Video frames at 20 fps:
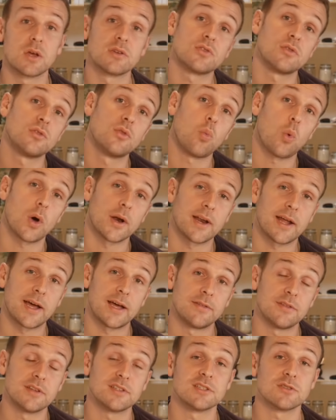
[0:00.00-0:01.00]
So on the one
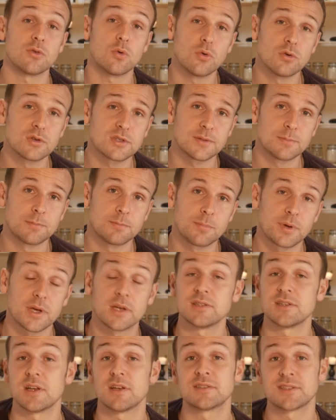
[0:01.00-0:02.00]
hand, this is awesome
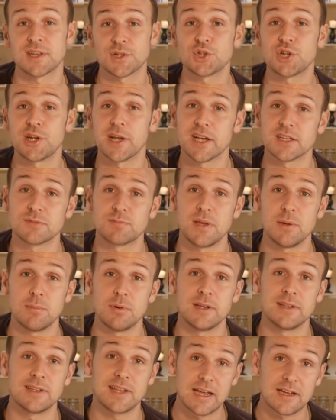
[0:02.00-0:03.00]
because it essentially gets
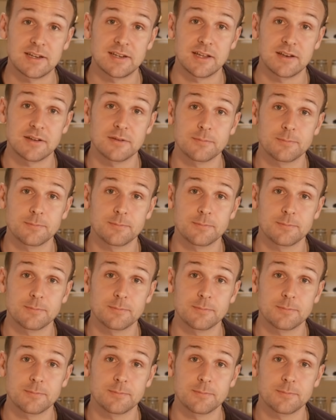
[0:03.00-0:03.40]
people addicted.